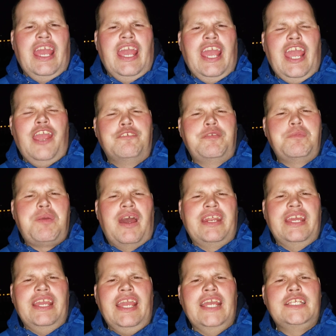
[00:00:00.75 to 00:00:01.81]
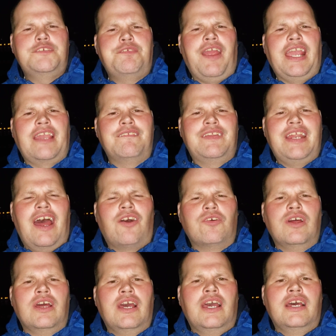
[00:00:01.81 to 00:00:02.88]
Hey everybody, it's Frankie
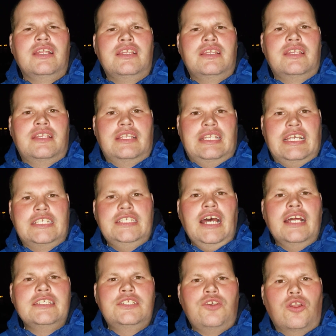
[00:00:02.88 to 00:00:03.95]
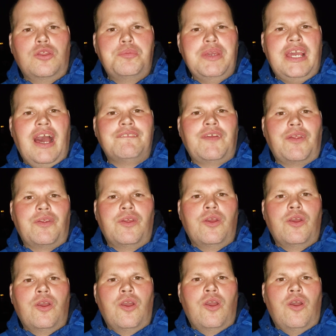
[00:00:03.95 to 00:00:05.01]
MacDonald. The sun's gonna become a
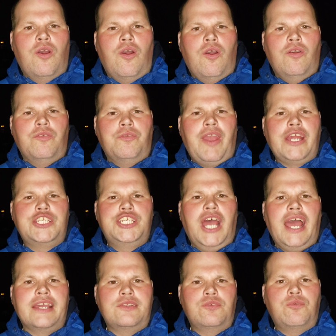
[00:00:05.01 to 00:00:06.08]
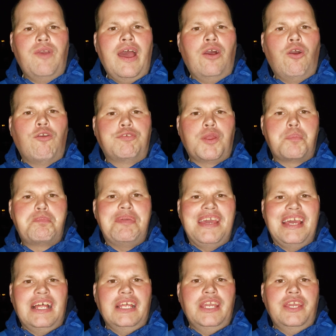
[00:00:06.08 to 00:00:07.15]
red giant well over a
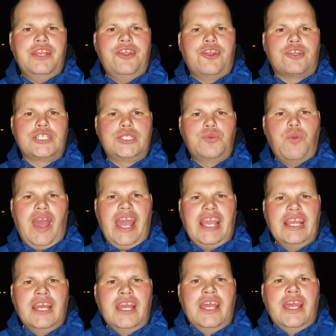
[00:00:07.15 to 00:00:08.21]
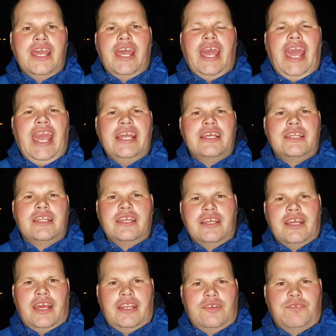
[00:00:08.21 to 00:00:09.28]
billion years away. And
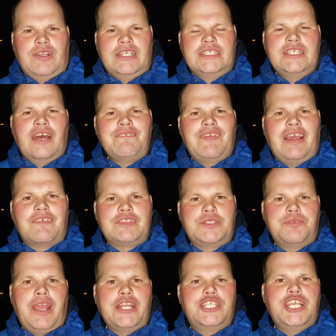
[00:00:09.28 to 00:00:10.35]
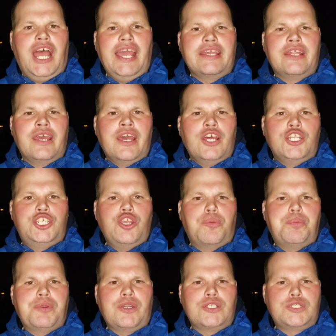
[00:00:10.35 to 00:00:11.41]
when the sun becomes a red giant,
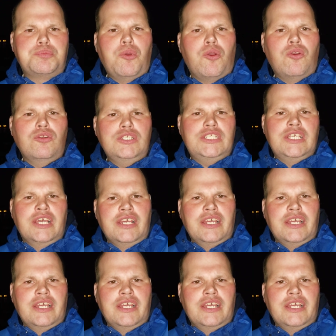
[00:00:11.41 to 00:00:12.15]
Jupiter's moons,